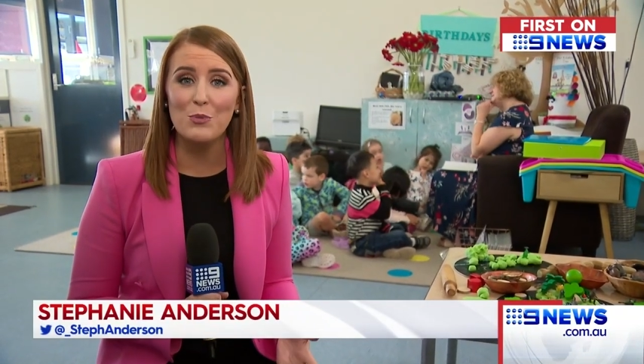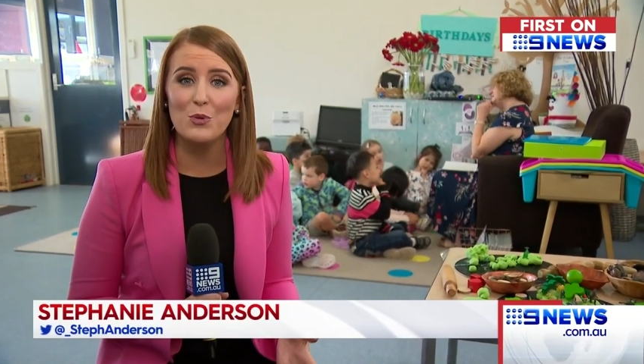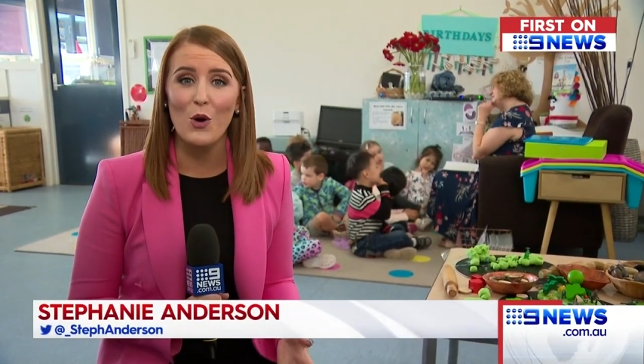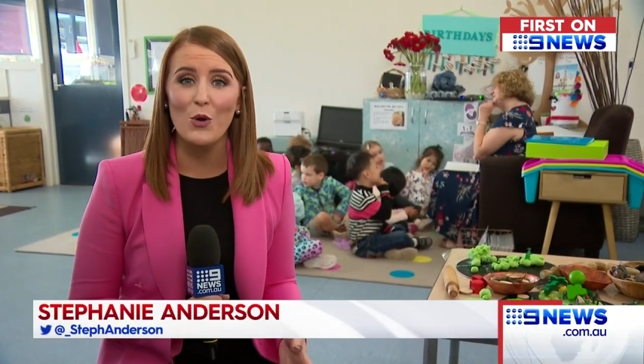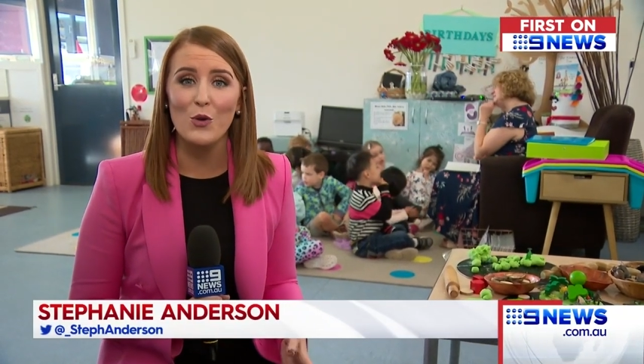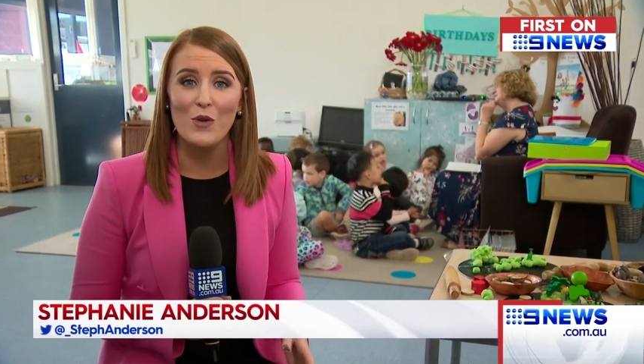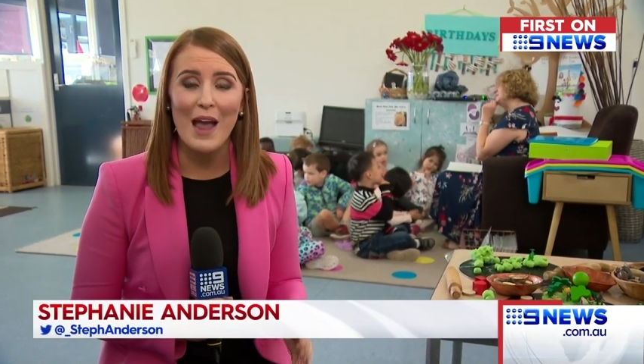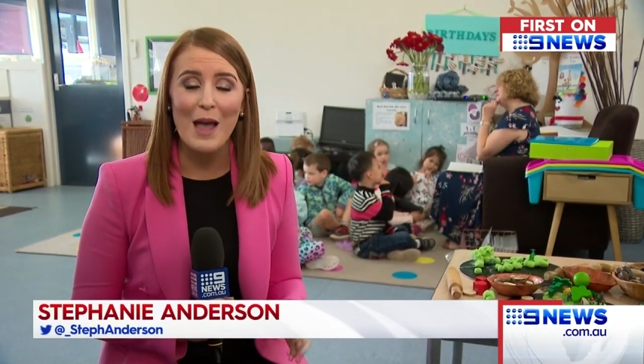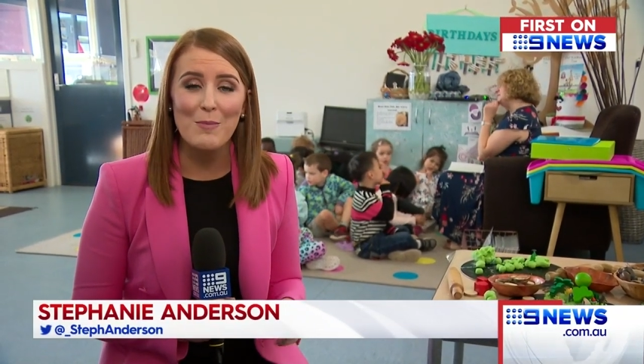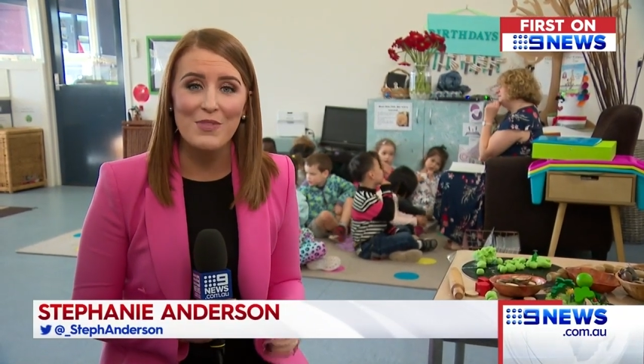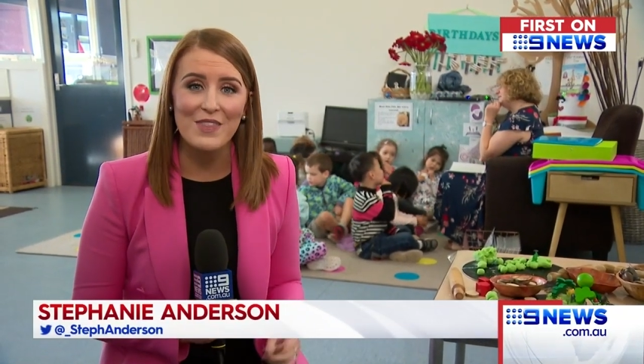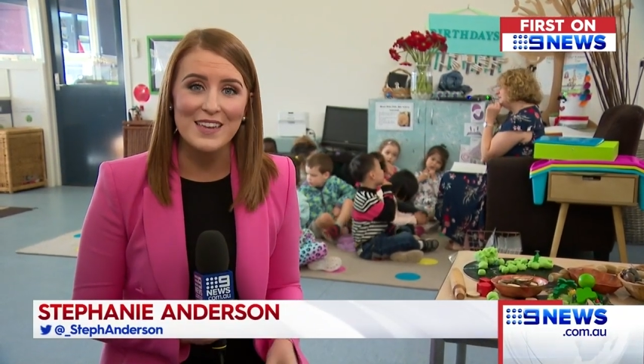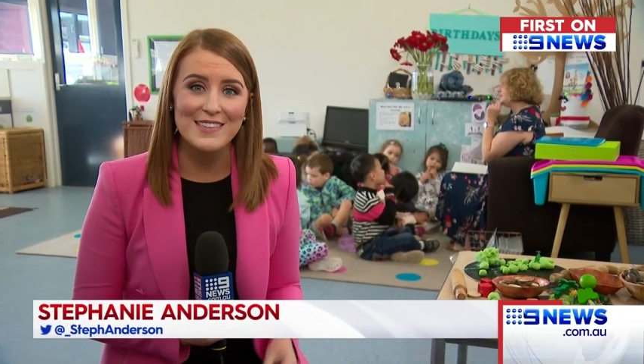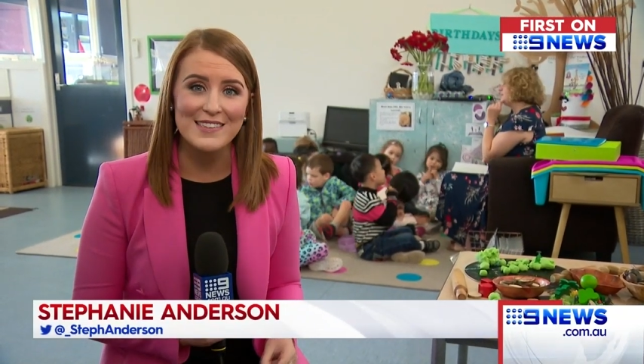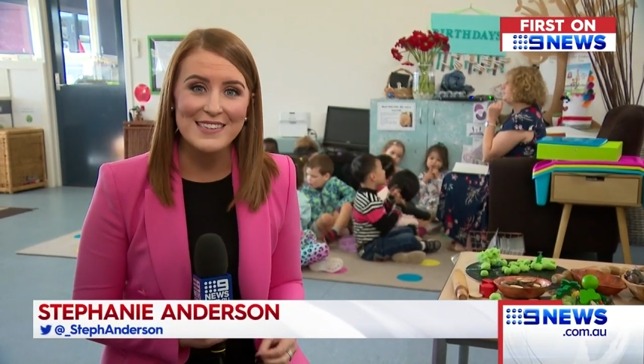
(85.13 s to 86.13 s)
program
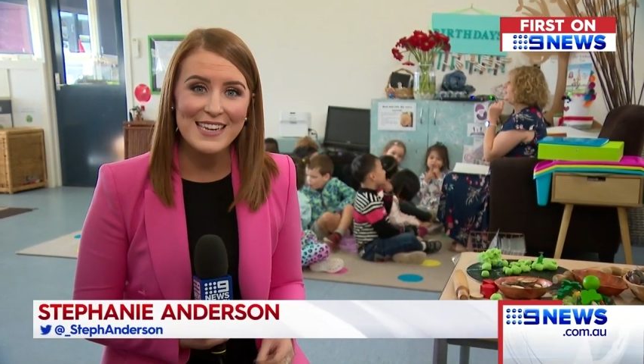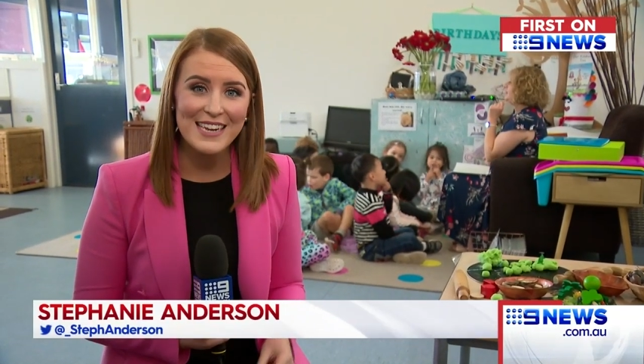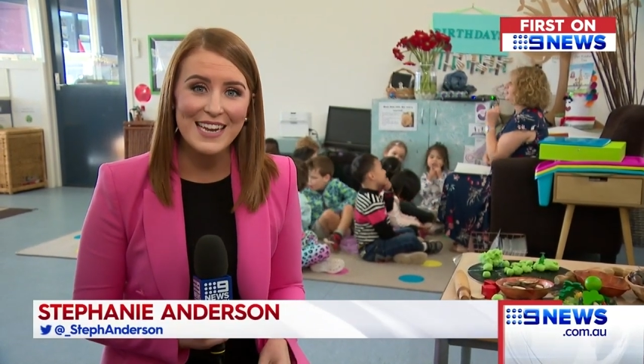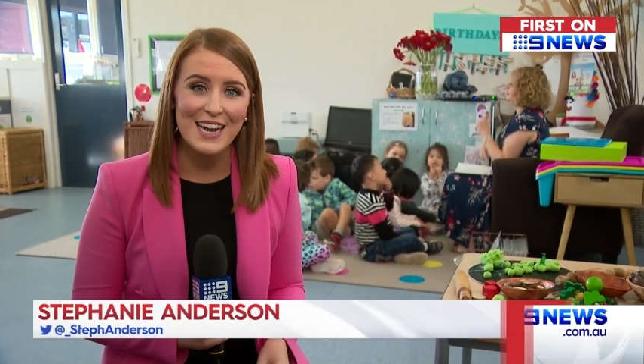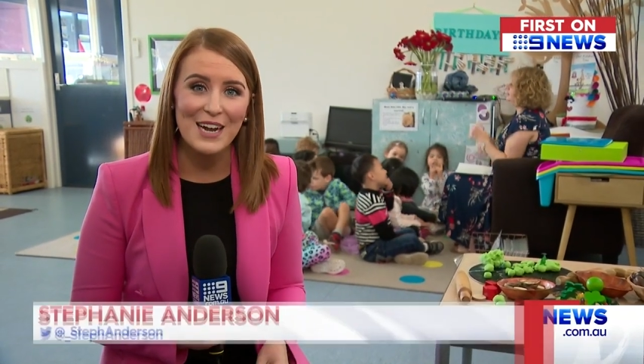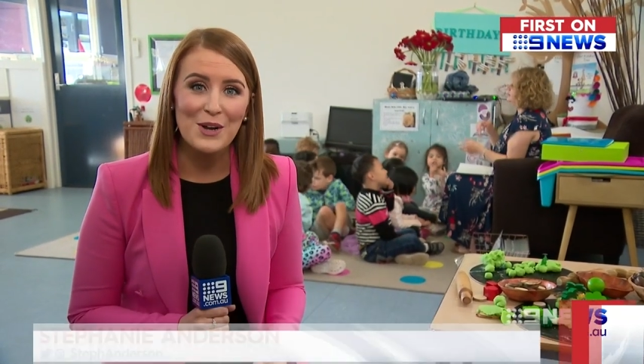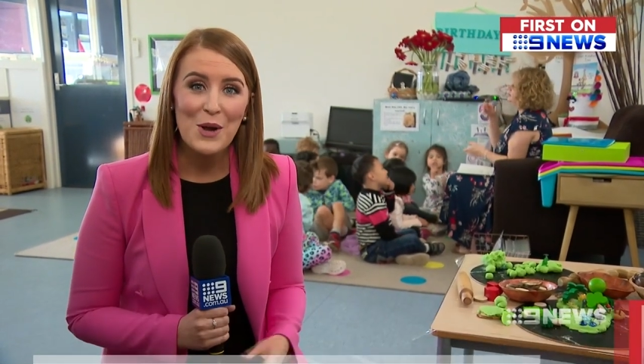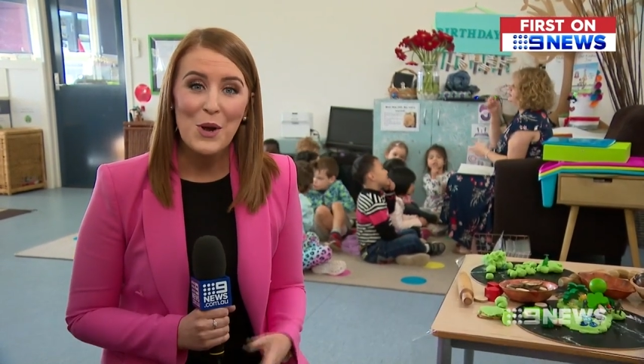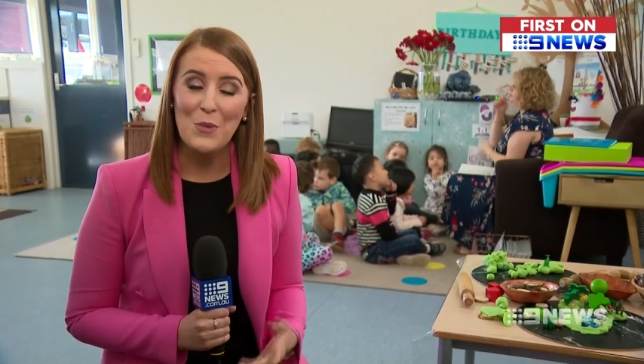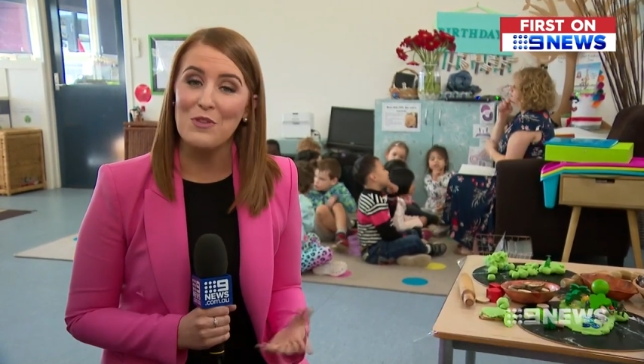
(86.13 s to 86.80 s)
this year,